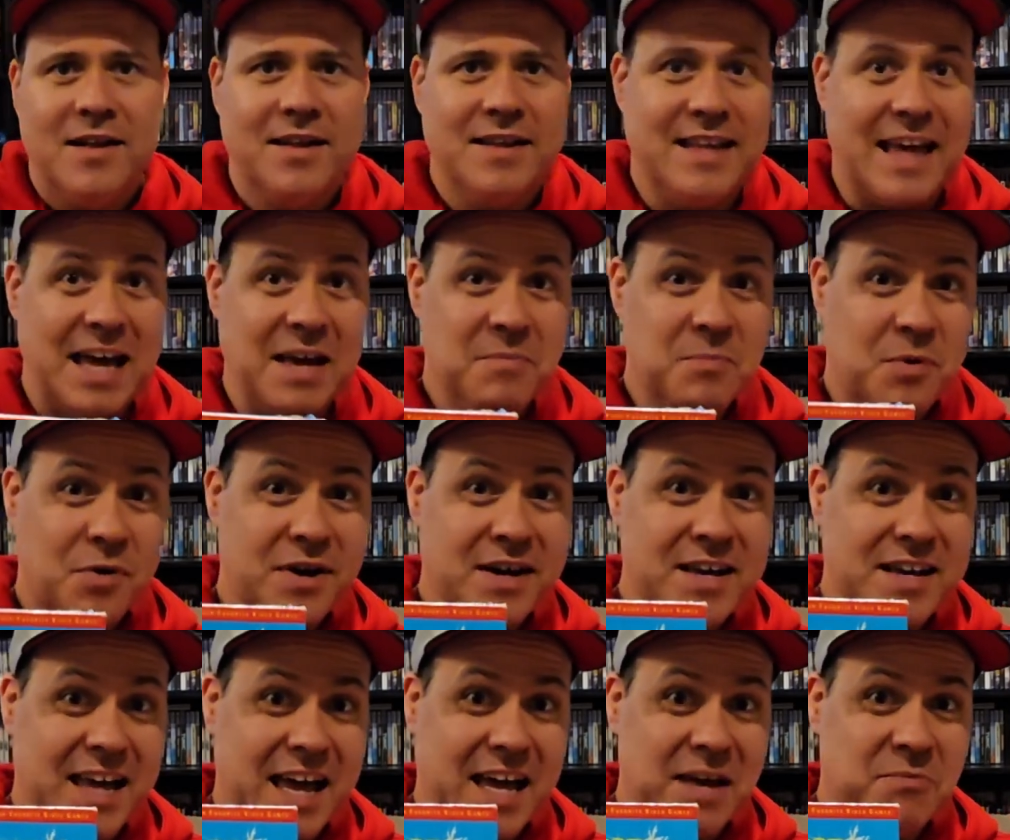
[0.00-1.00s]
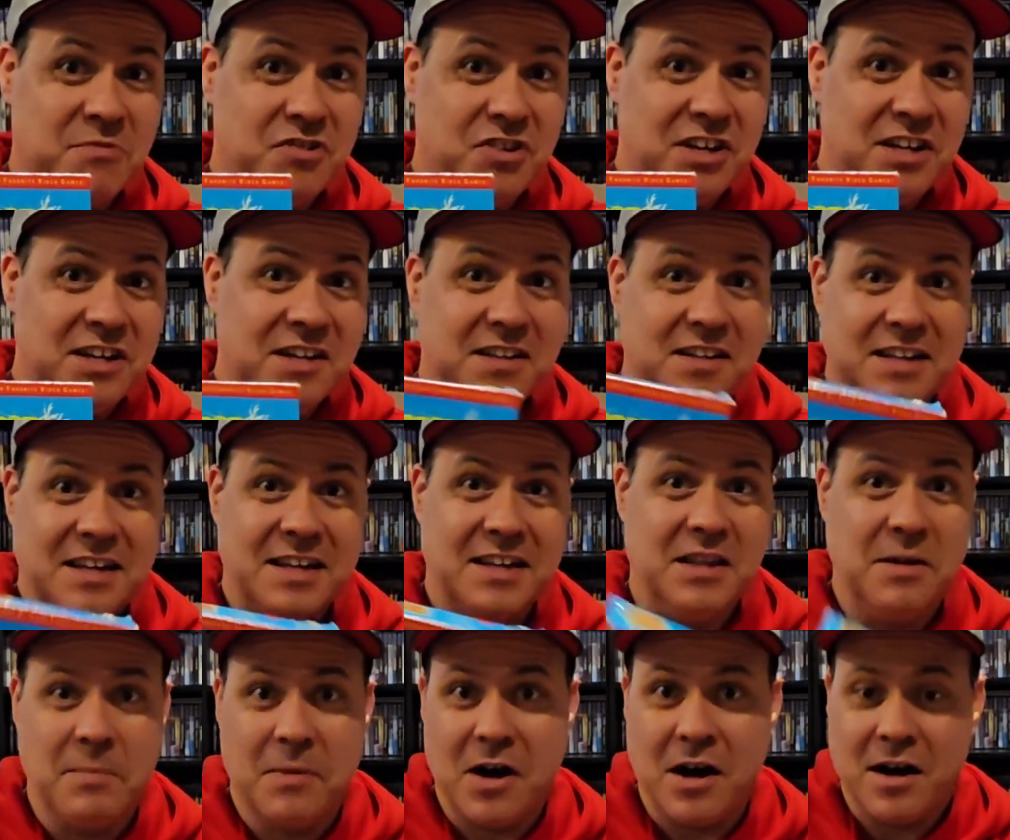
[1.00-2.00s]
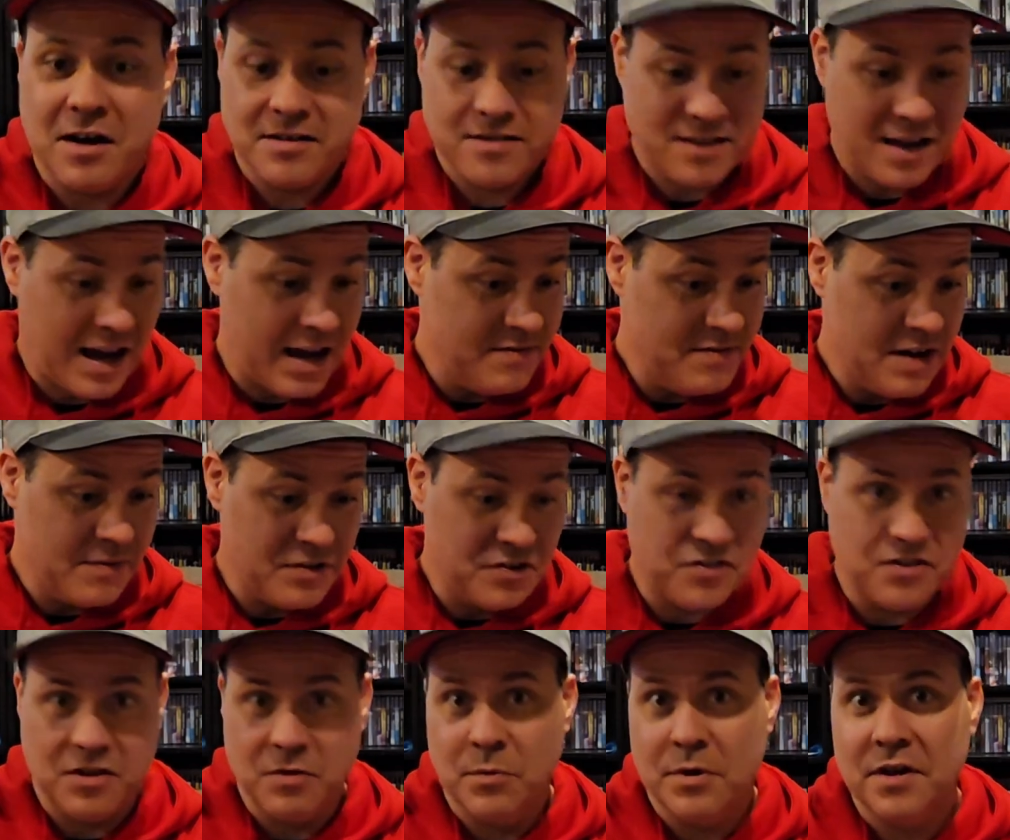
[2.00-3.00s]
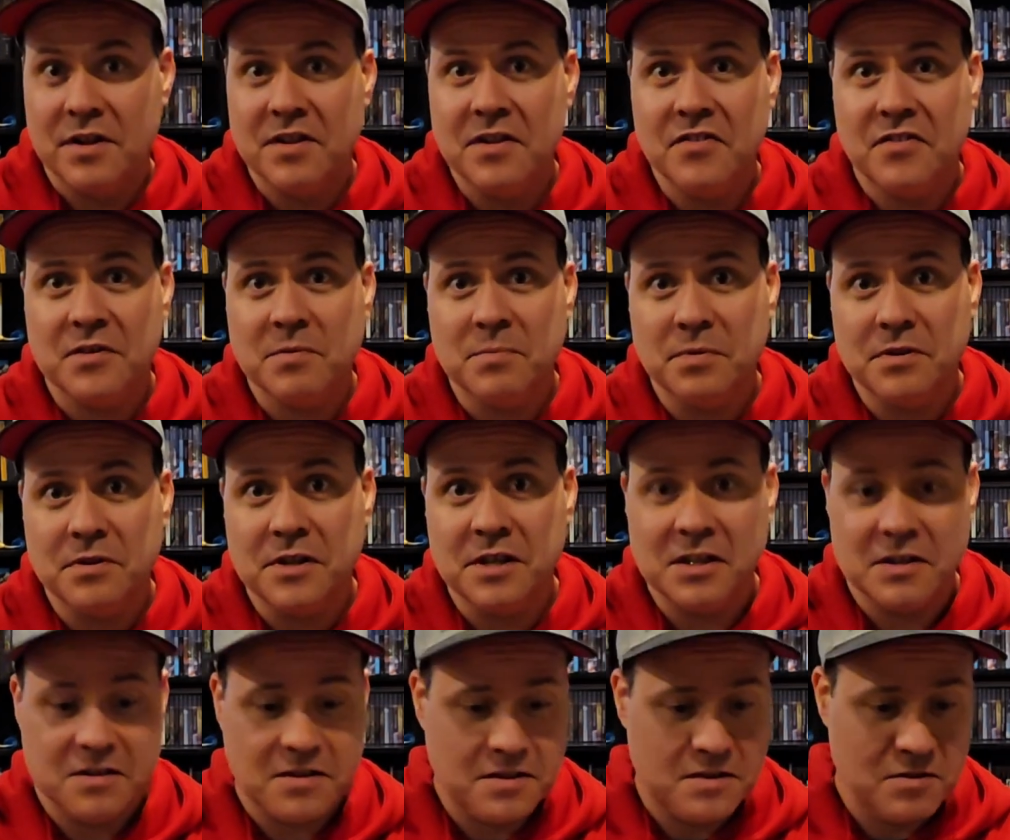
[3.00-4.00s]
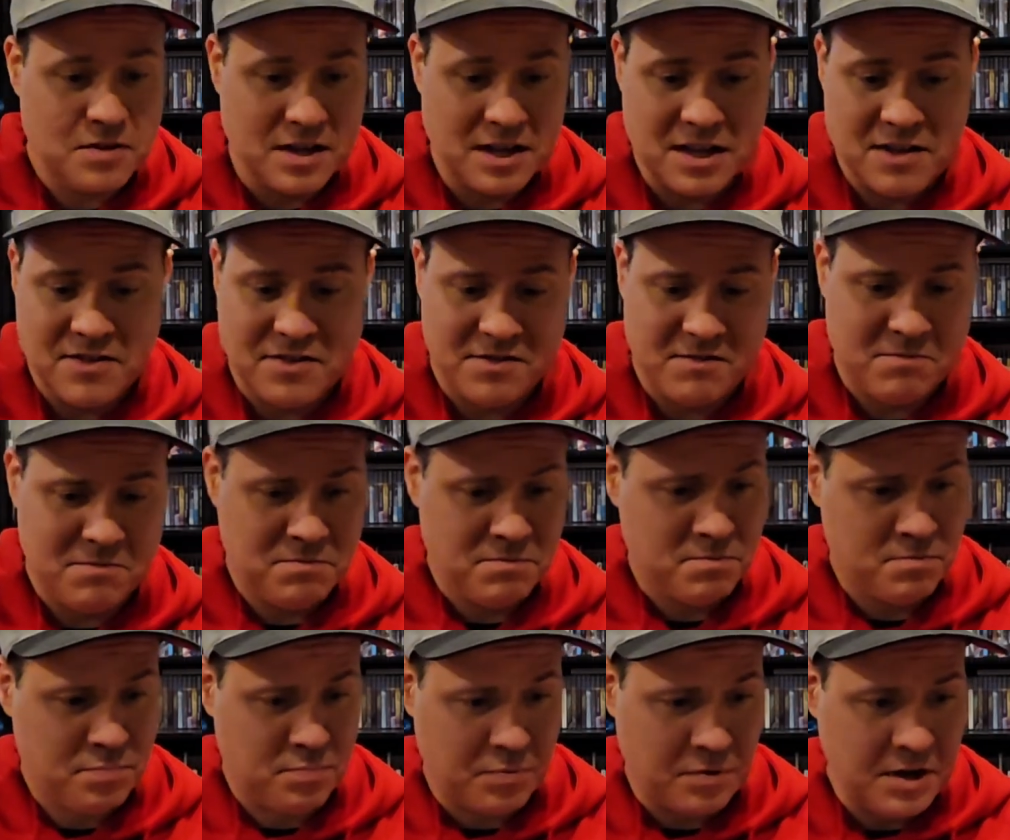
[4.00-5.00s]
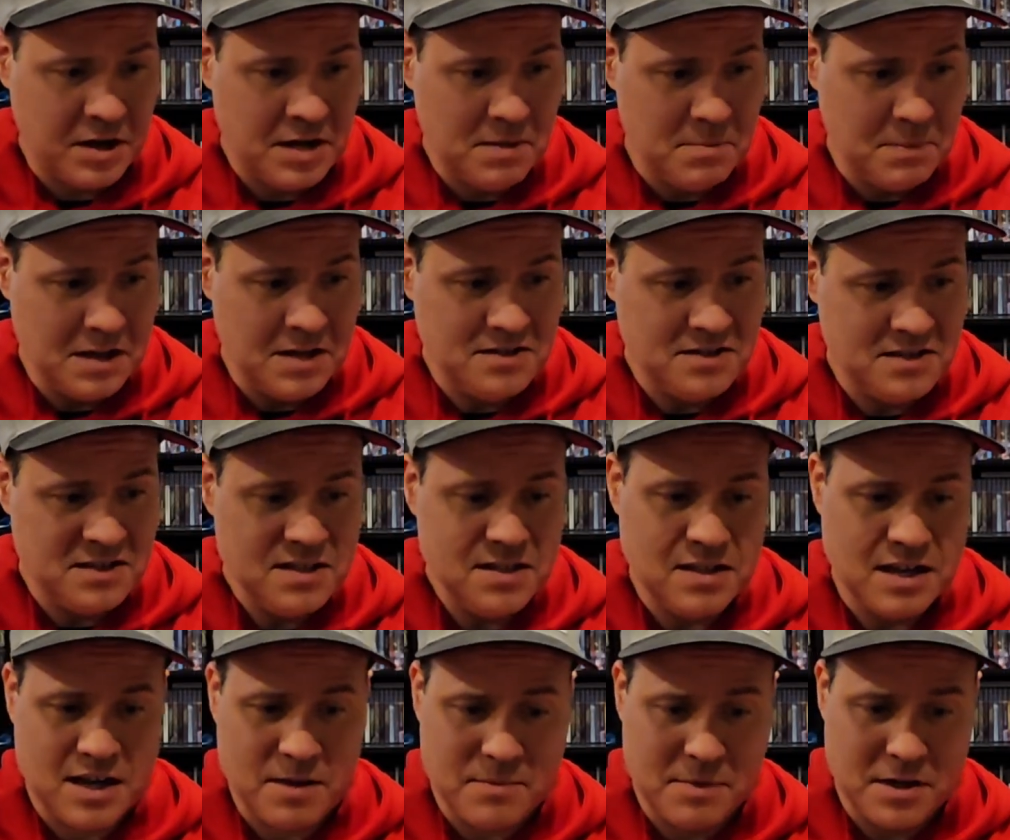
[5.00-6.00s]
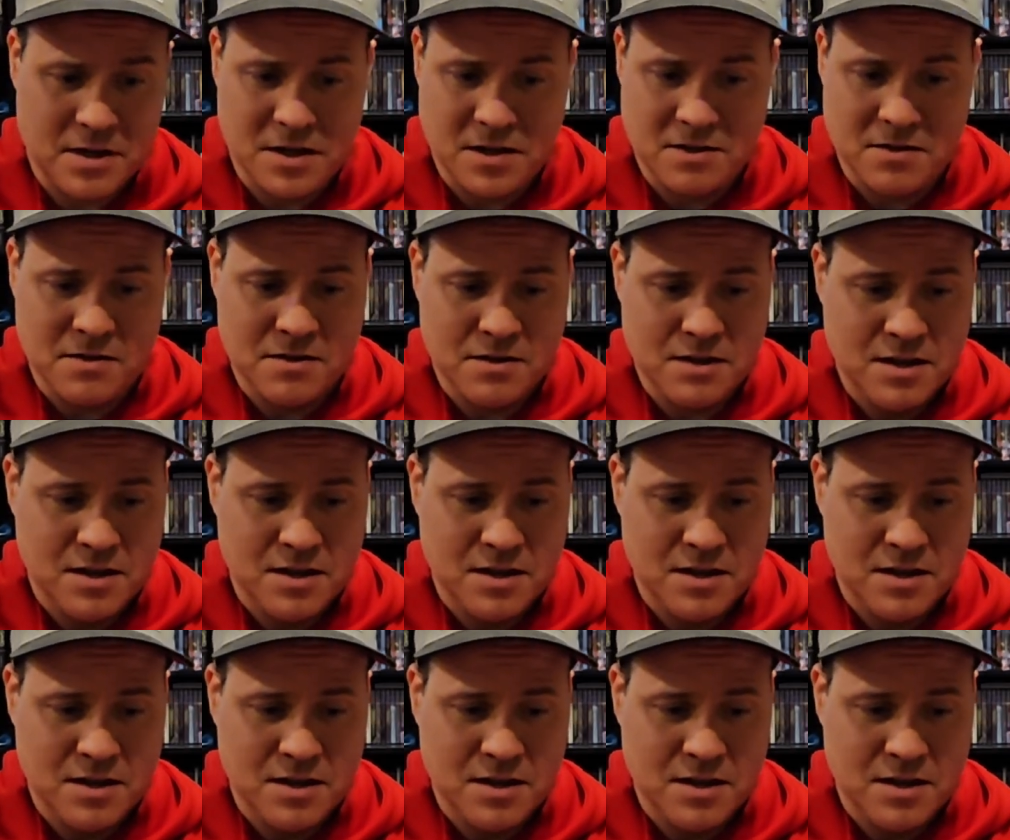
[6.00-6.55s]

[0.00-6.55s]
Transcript: Game Boy Game Genie in the box. I've never seen one of these complete. It's pretty minty. I mean,